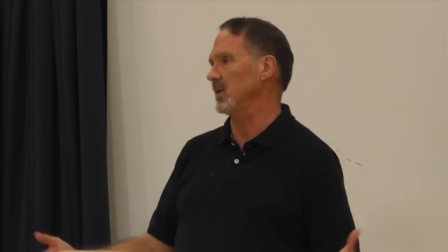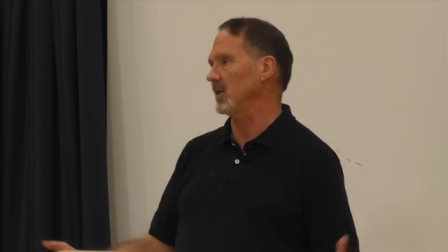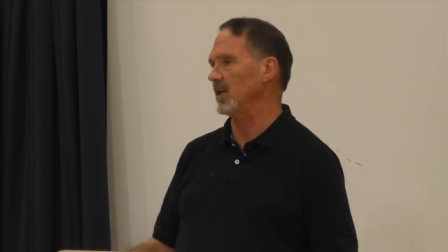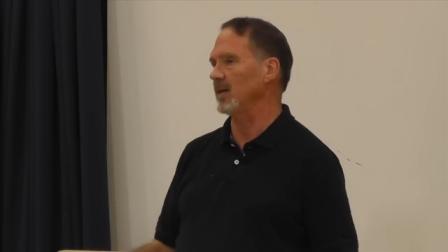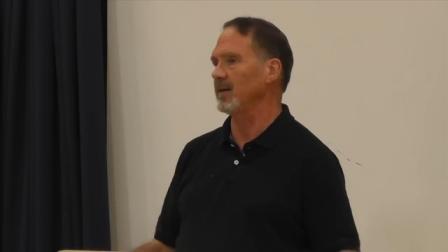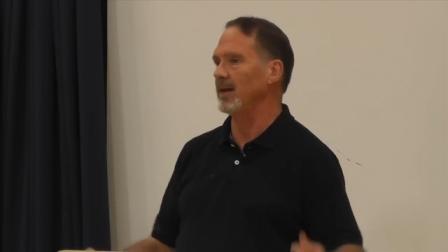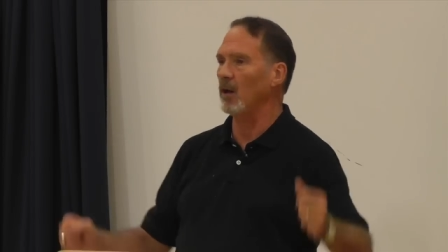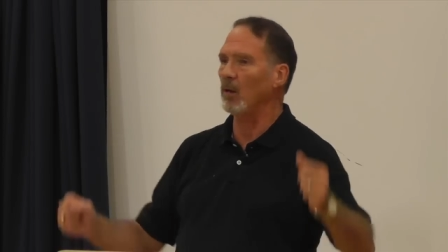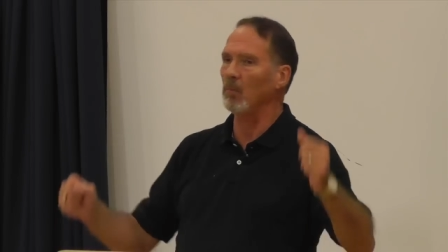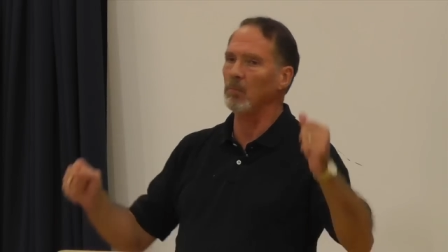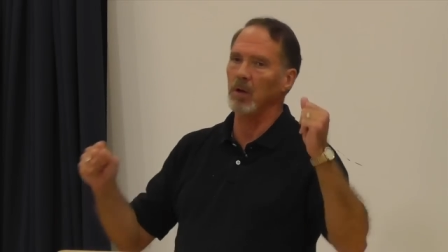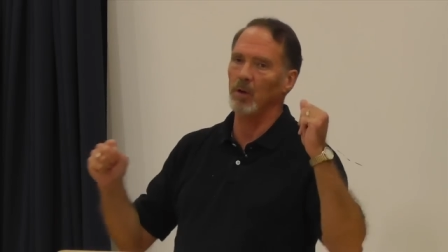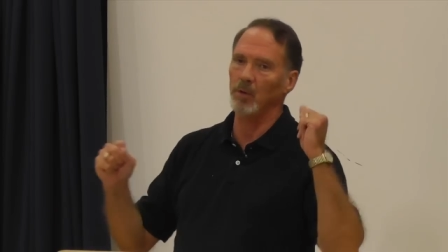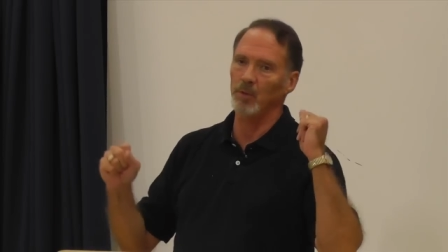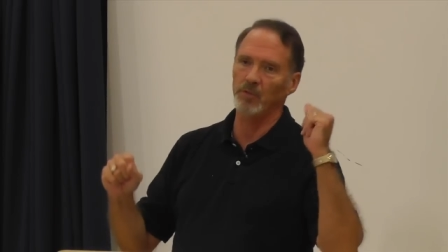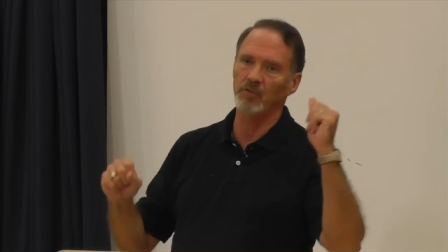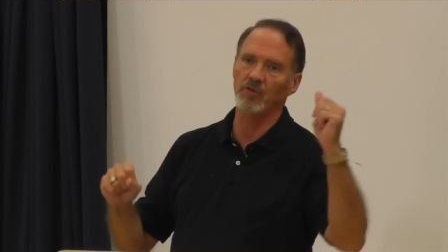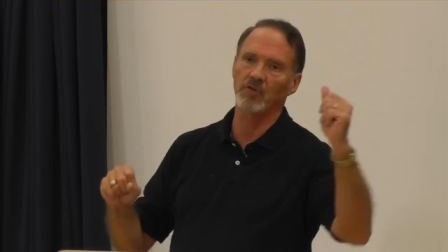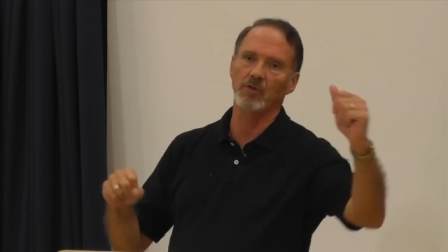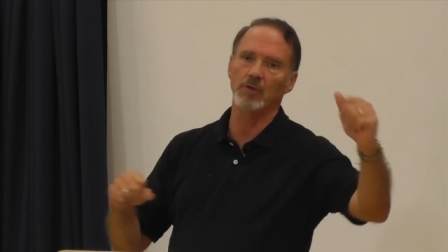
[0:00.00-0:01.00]

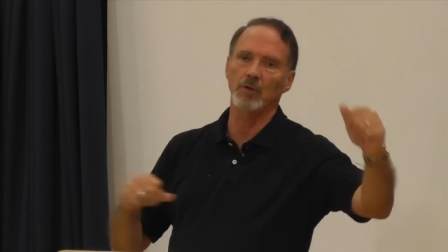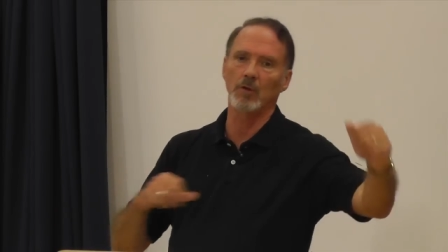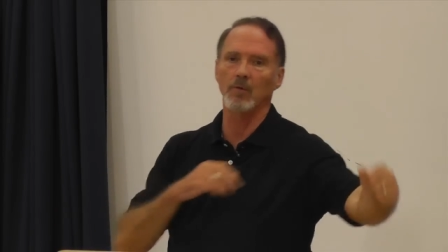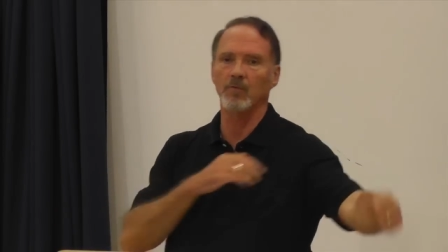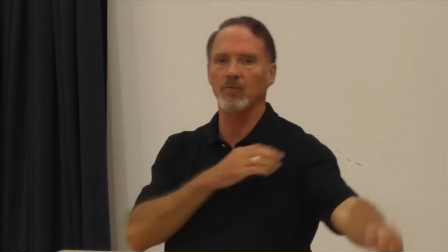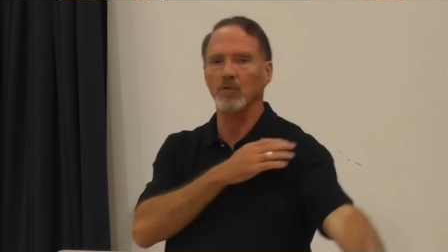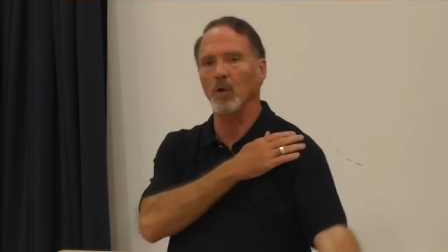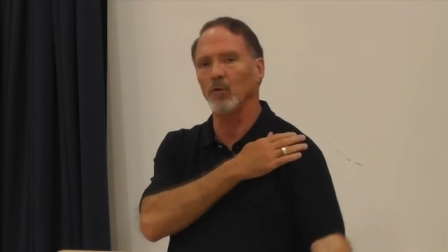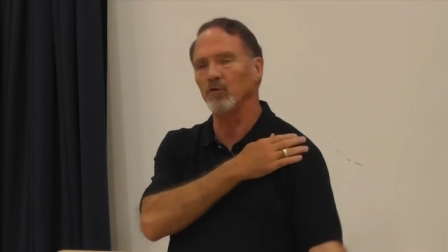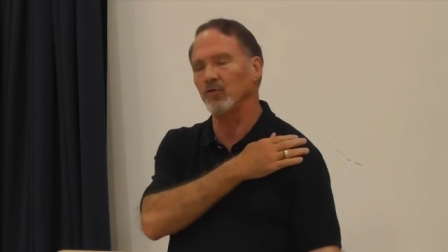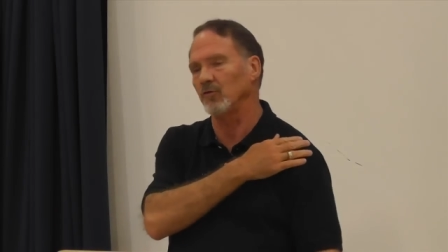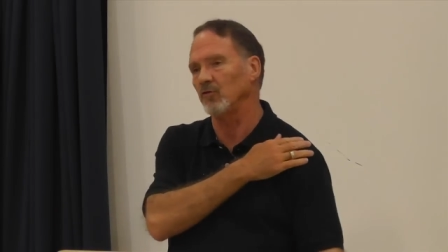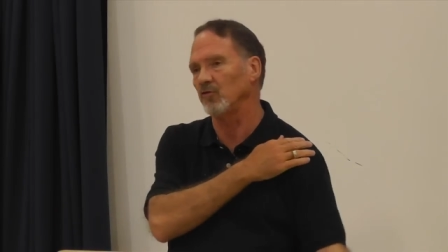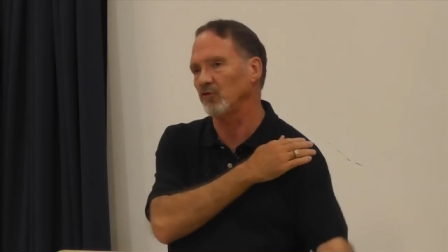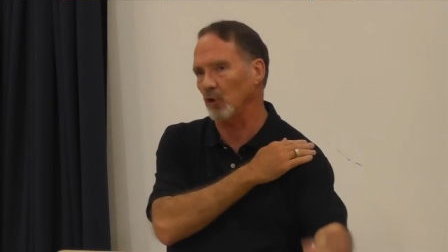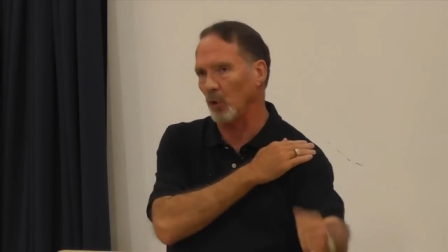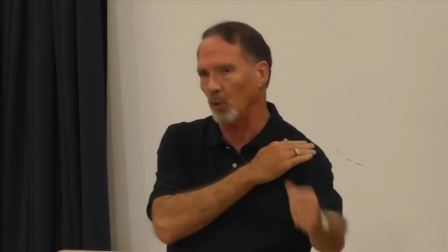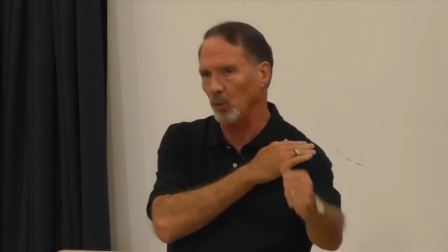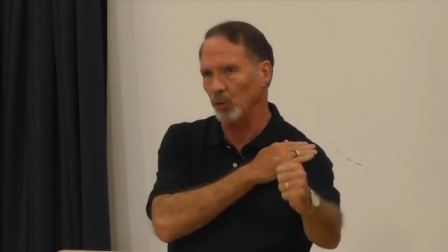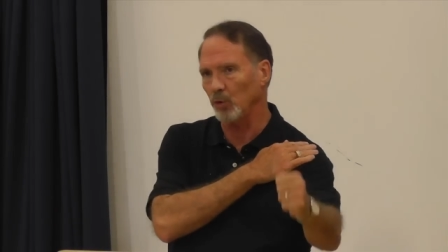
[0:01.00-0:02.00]
elbows, you know, frozen
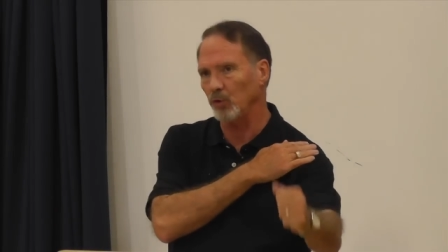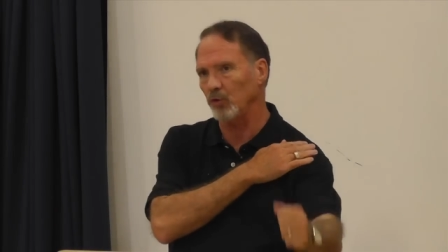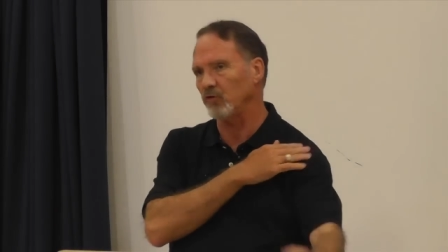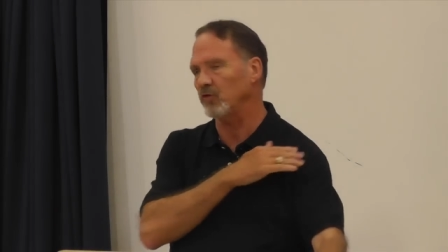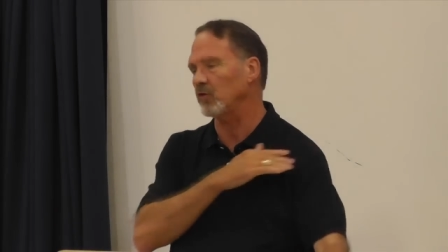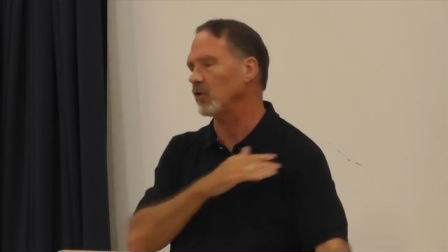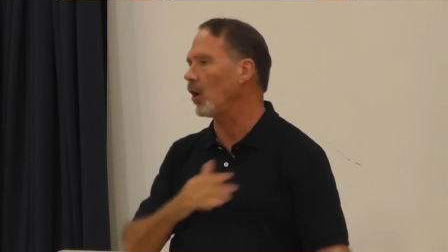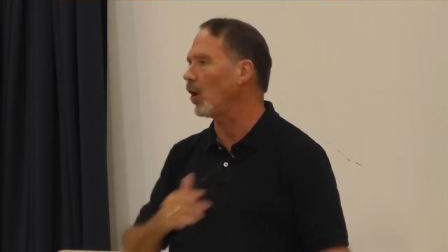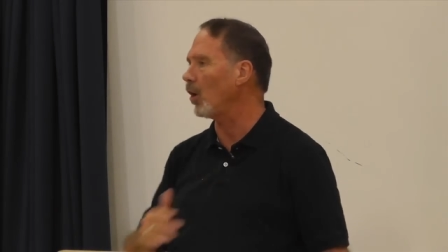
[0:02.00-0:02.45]
shoulders,